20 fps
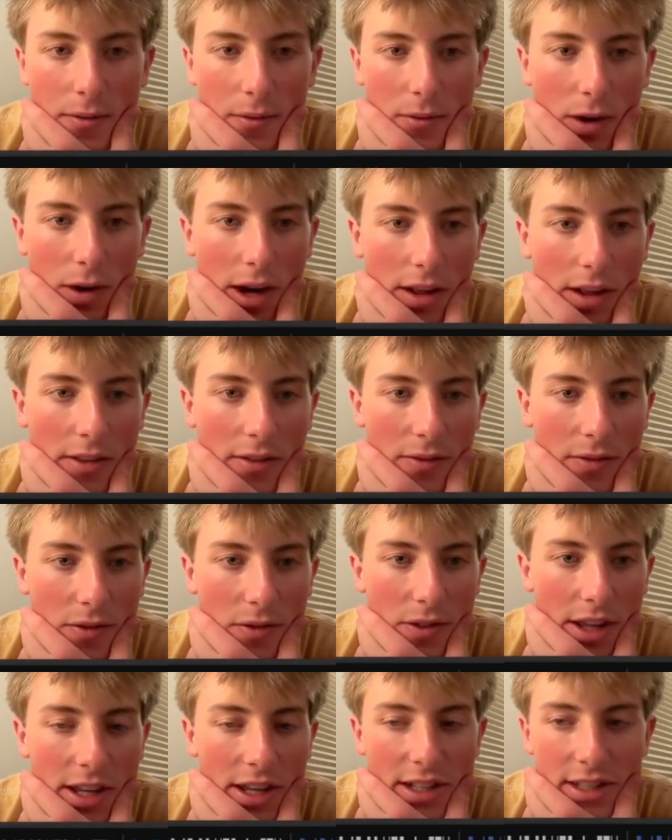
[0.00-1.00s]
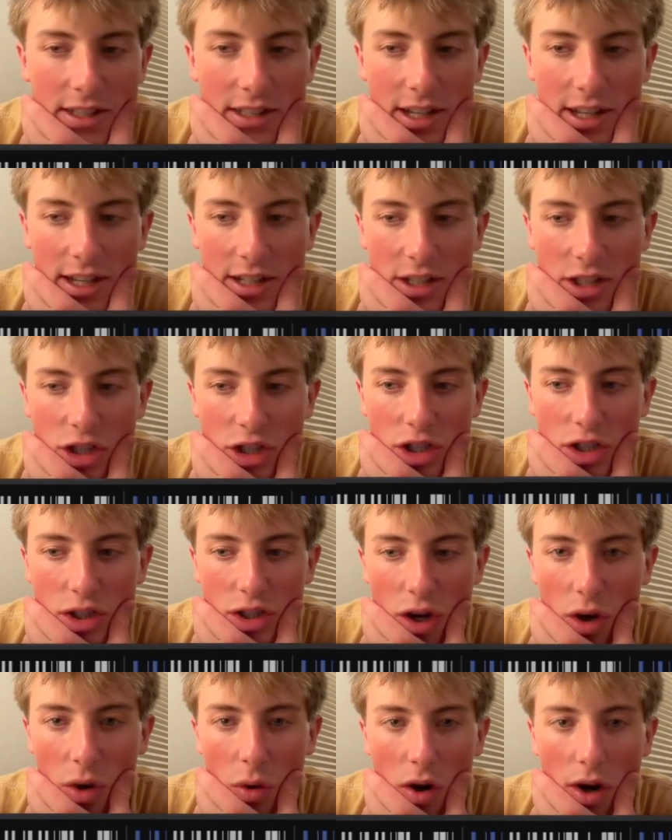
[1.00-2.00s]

right? This is so